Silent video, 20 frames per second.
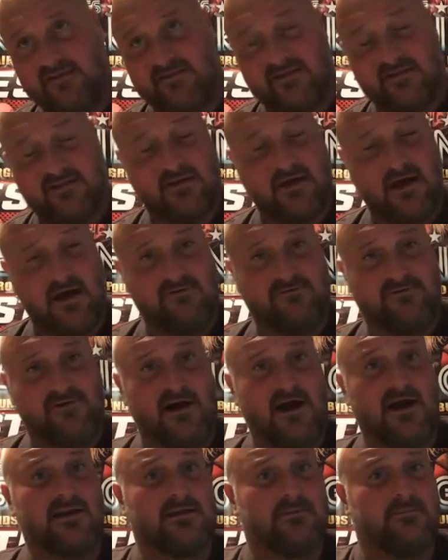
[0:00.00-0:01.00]
at the
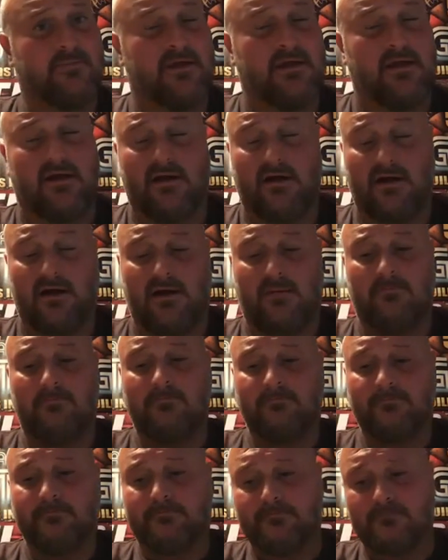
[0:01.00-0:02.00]
Cauliflower Alley
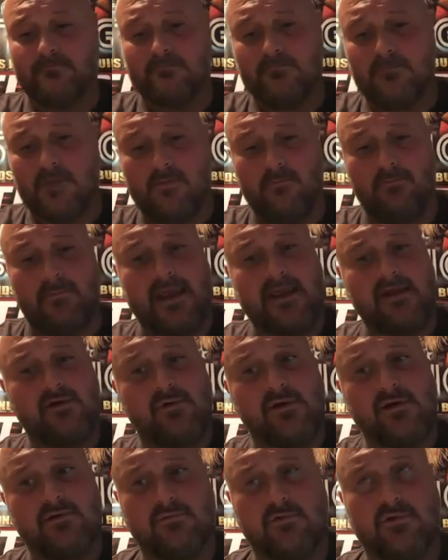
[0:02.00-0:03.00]

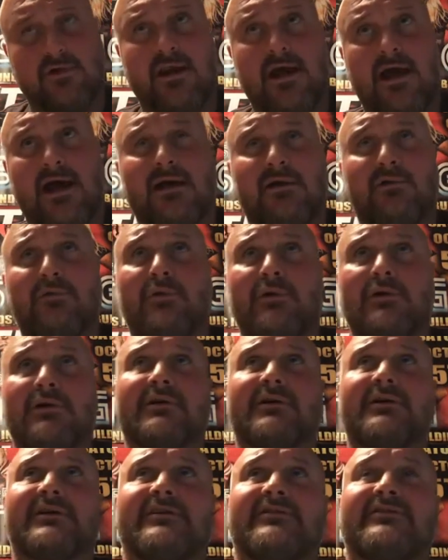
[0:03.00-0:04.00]
banquet when
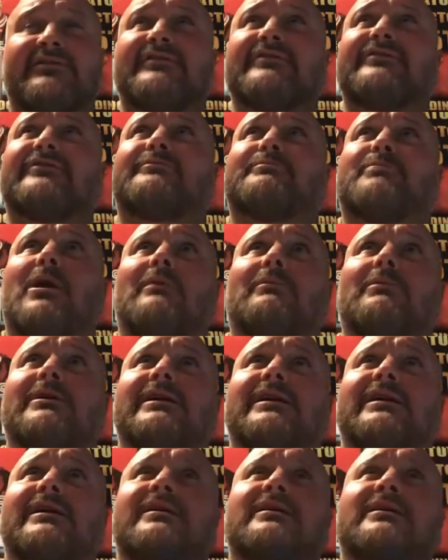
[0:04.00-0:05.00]
this is
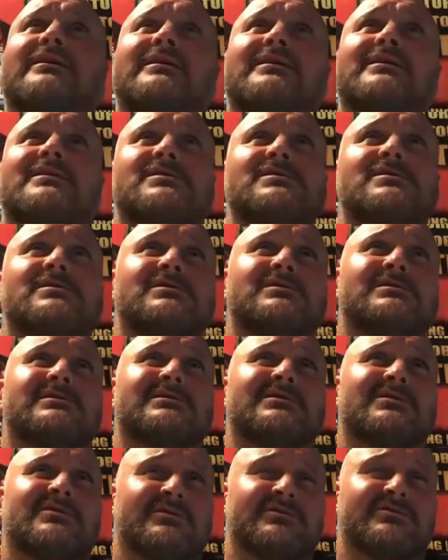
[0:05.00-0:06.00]
probably
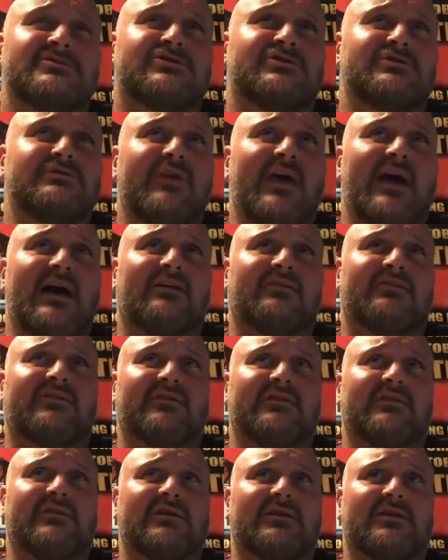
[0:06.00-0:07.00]

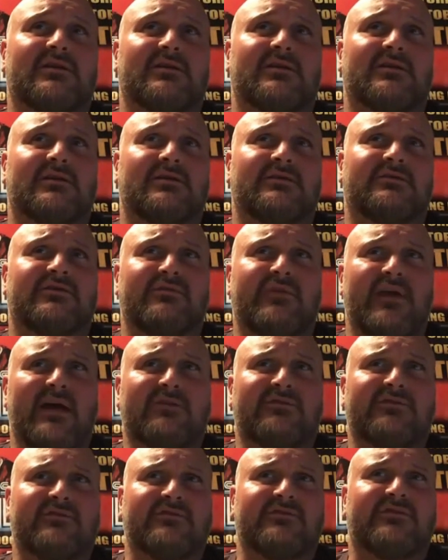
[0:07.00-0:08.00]
2000 or
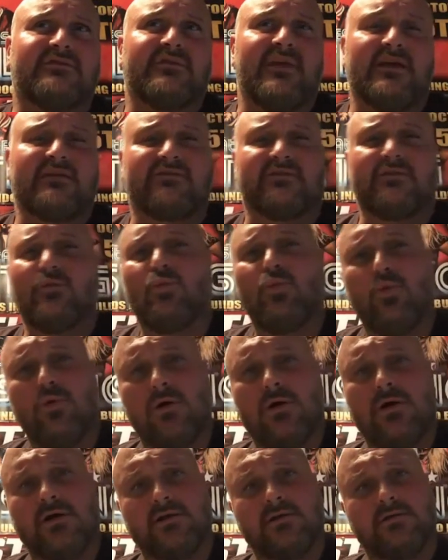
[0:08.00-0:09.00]

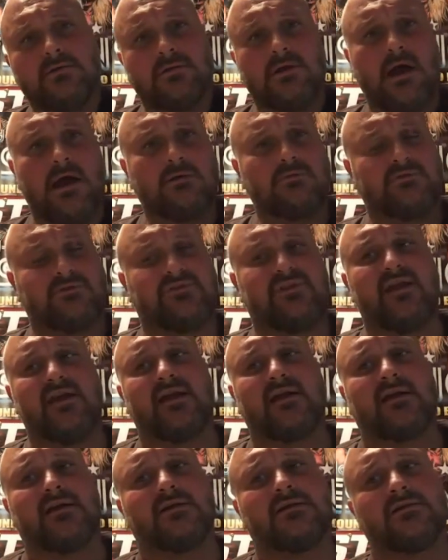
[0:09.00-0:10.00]
2001. I was
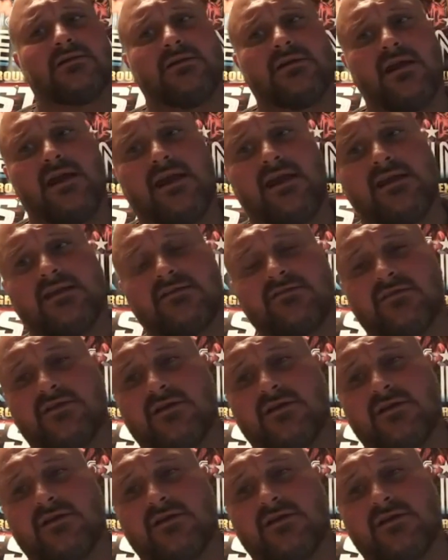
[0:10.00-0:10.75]
there, and